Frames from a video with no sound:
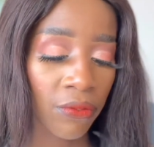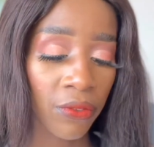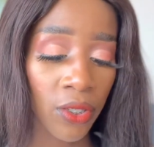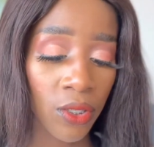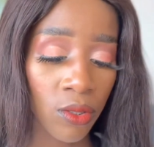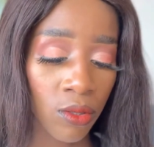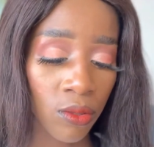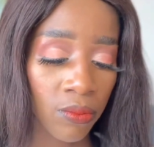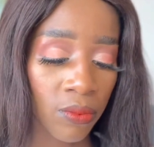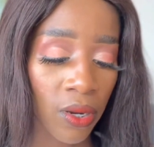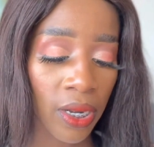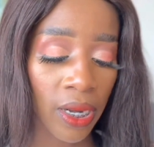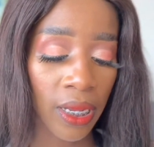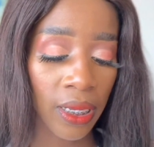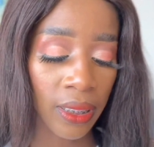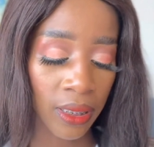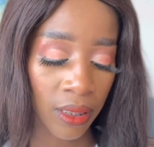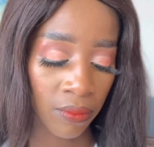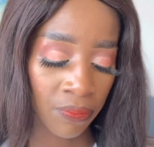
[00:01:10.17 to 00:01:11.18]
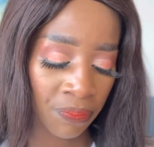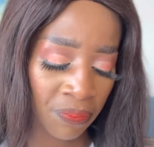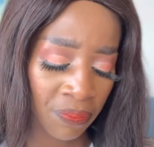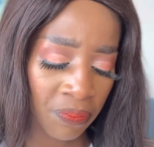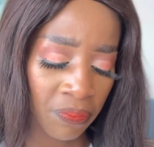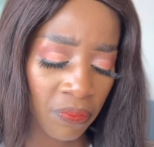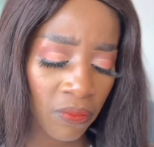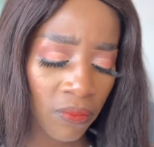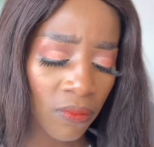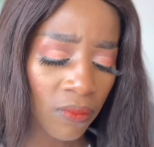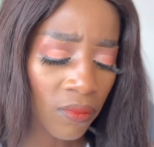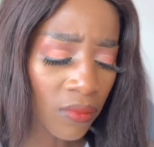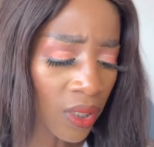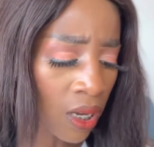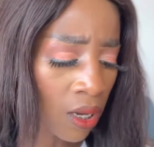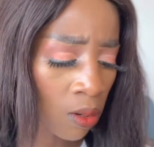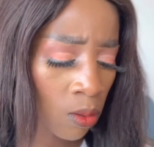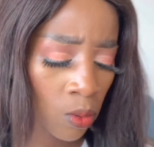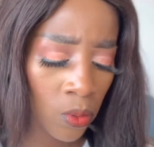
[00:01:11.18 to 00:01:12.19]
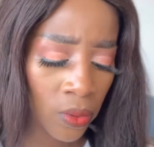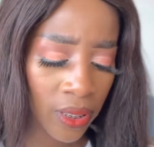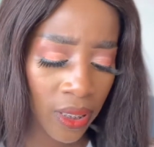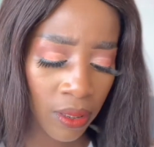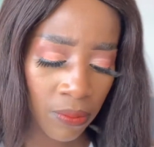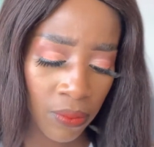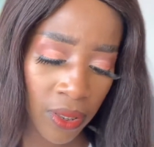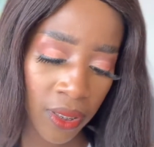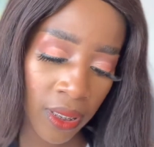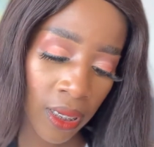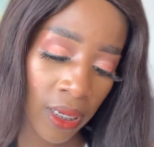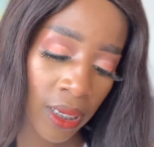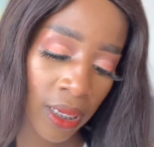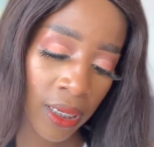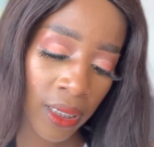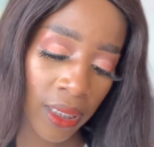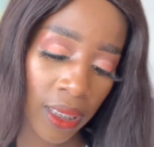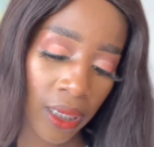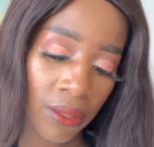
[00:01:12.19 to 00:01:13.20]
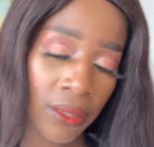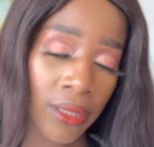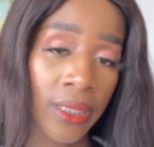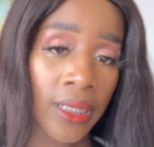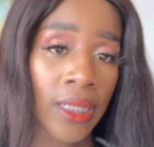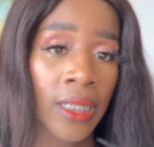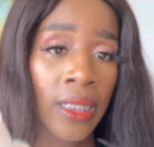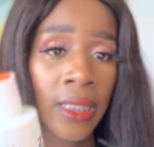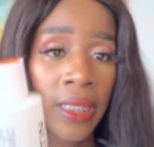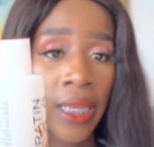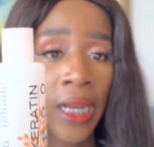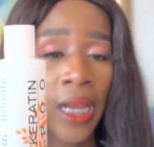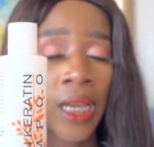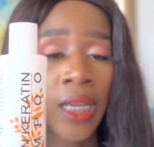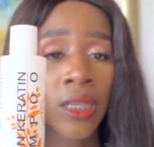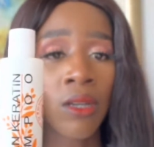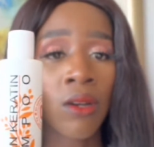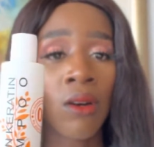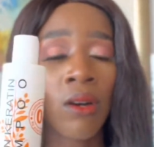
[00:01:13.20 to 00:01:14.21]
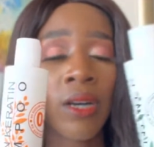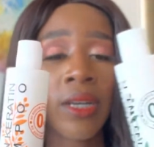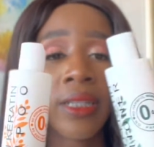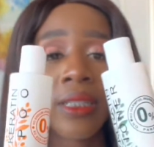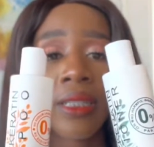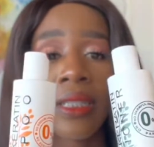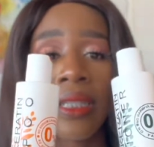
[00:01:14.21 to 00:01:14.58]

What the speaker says: two products are called the Brazilian keratin that I got.